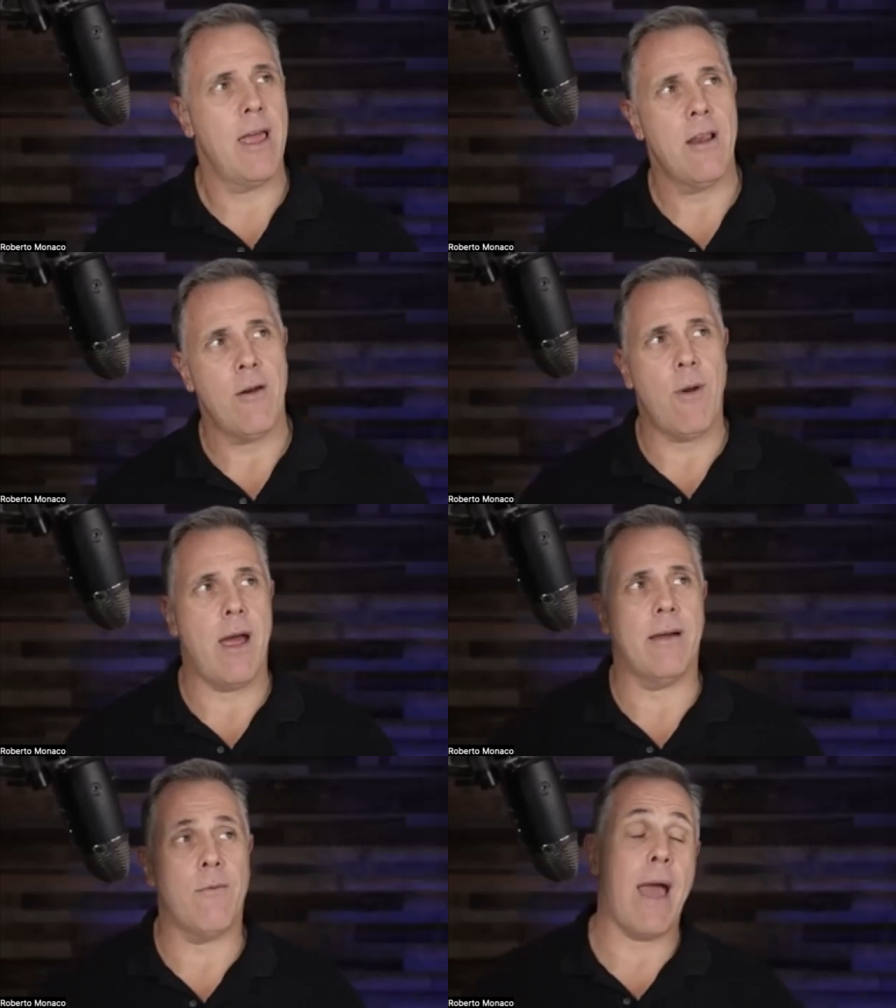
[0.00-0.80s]
re- uh,
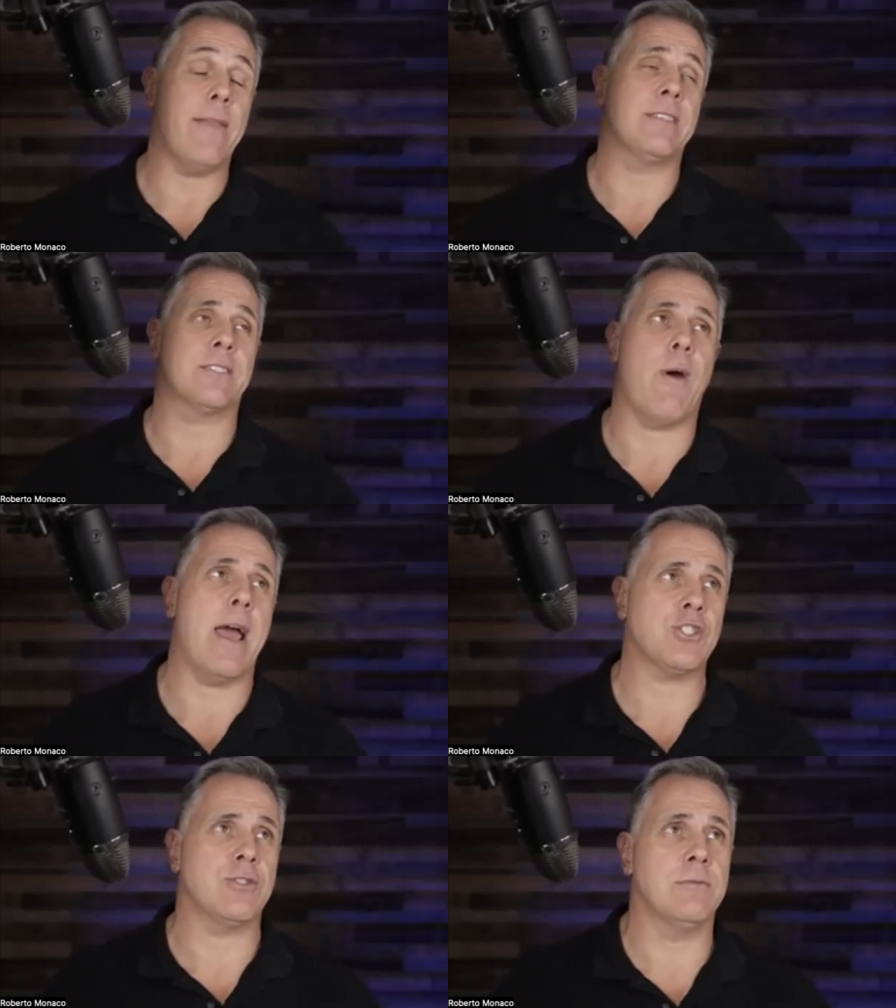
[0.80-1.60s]
read this
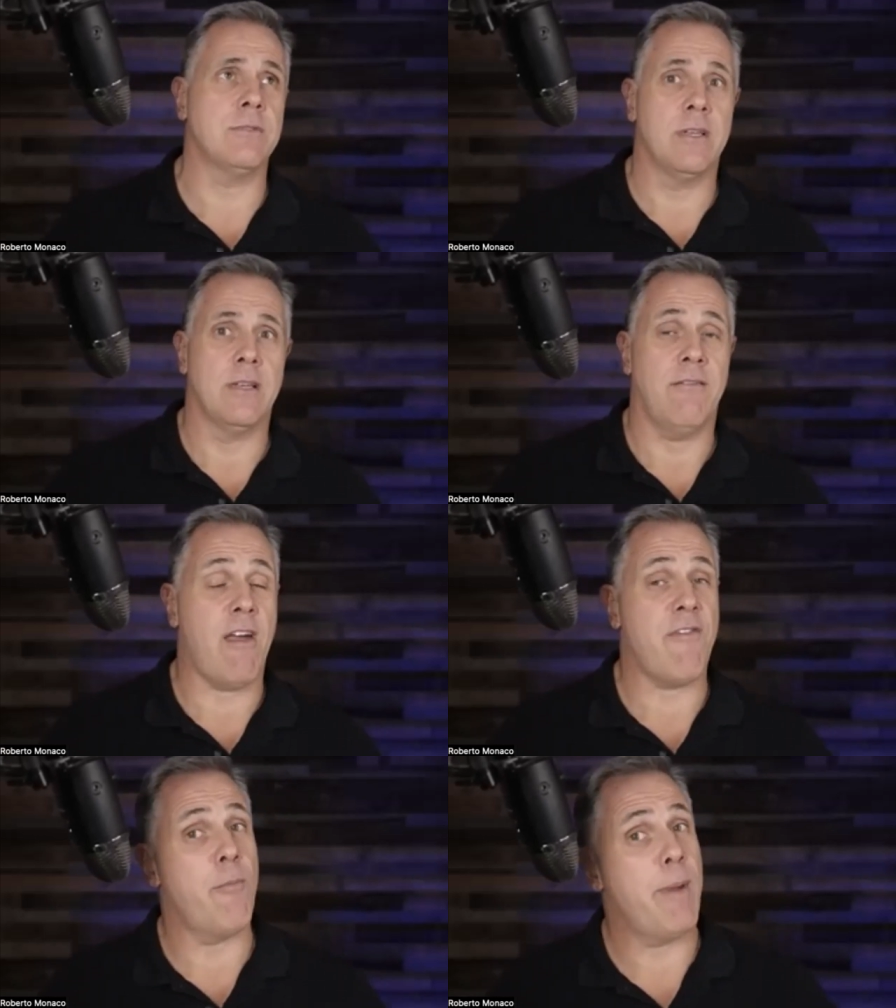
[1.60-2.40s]
question. Very
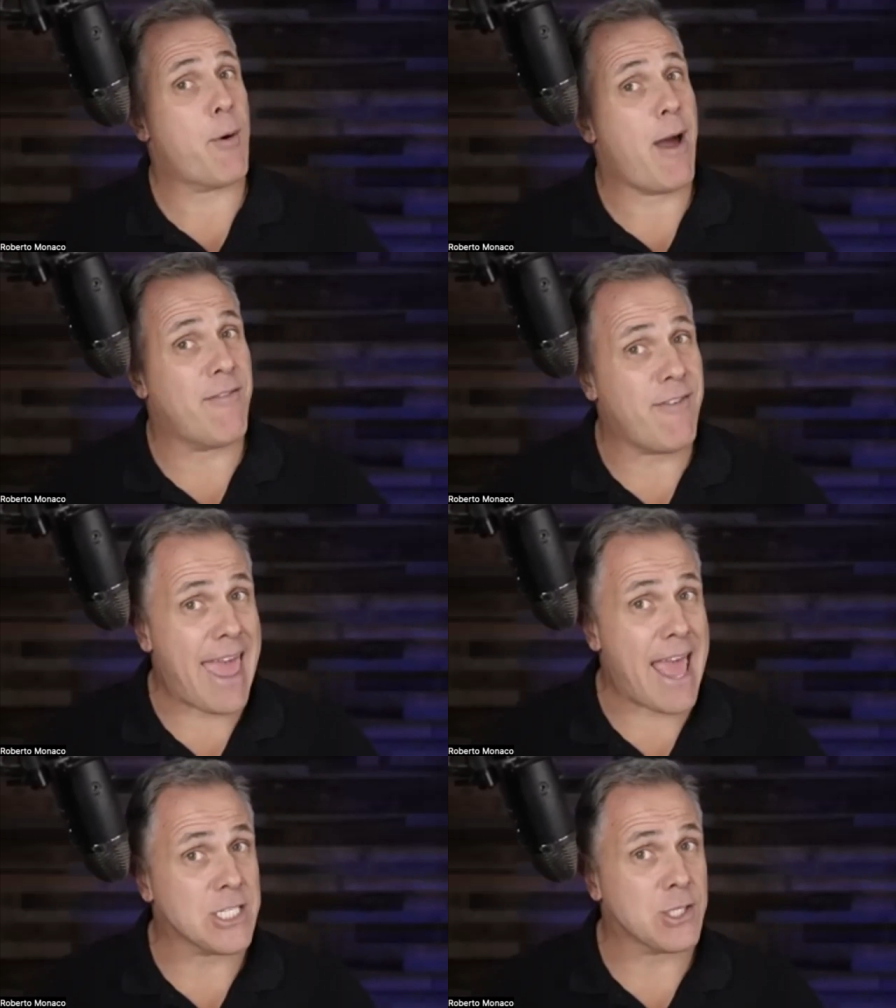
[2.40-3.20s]
few people have
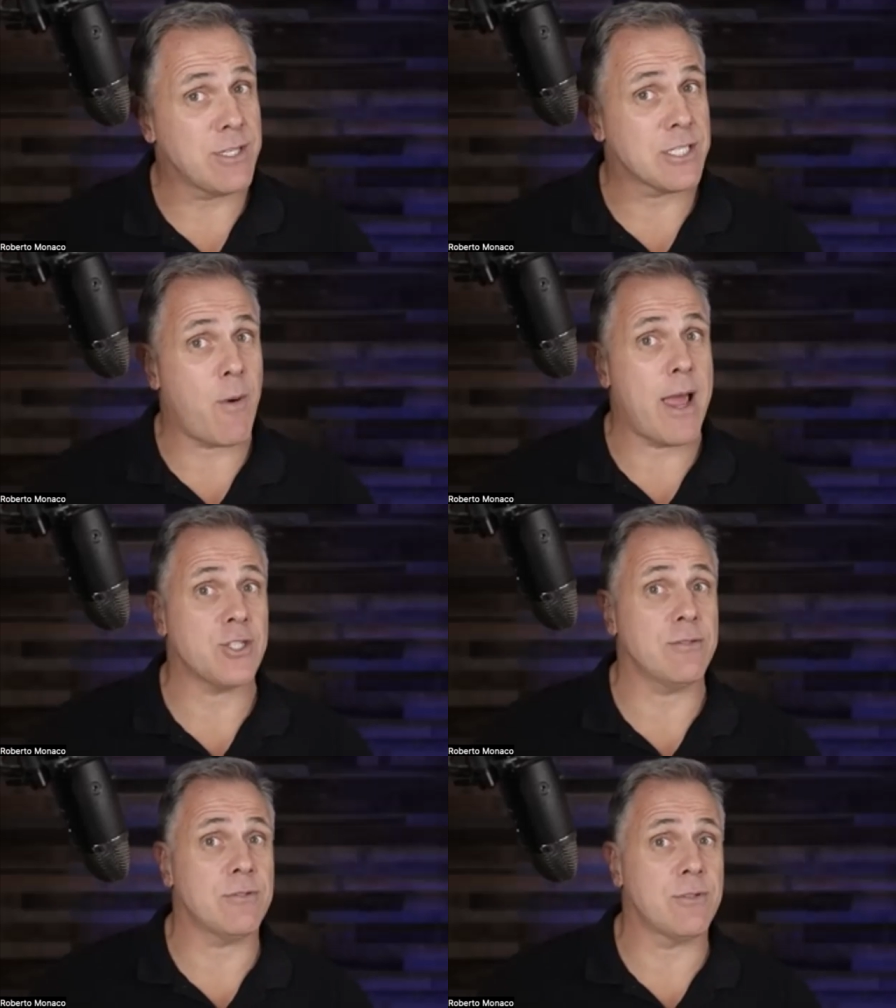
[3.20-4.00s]
answered this
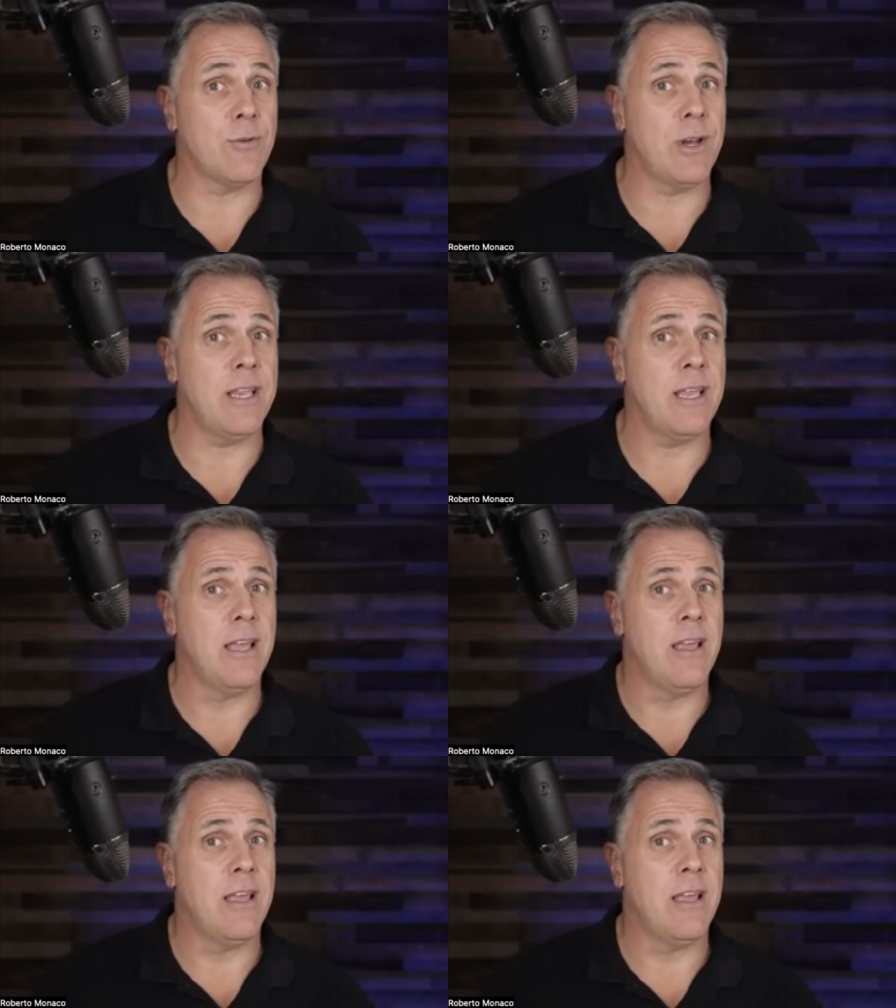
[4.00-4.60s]
question truly.